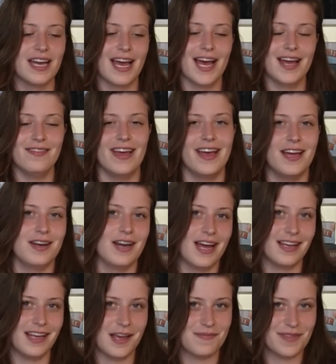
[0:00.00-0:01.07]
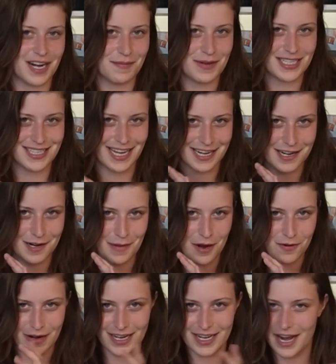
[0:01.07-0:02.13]
and then a game that I'm excited
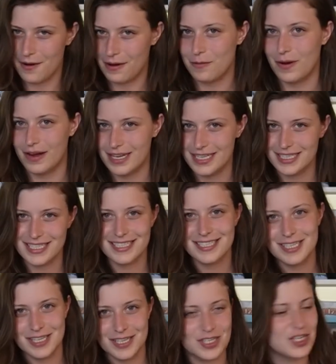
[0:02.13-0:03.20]
about right now I wanted to